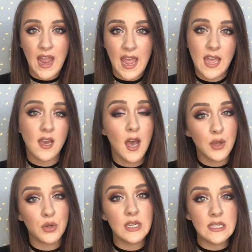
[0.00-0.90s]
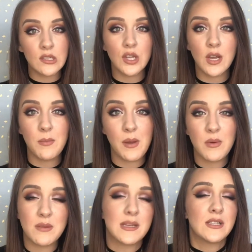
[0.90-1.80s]
a cut crease look by
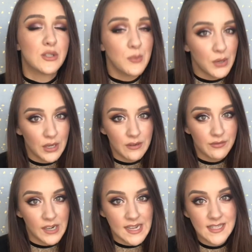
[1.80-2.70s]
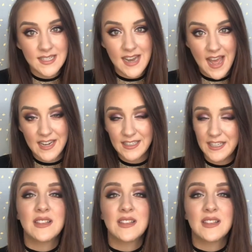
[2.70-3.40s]
one of my super good friends, Natalie.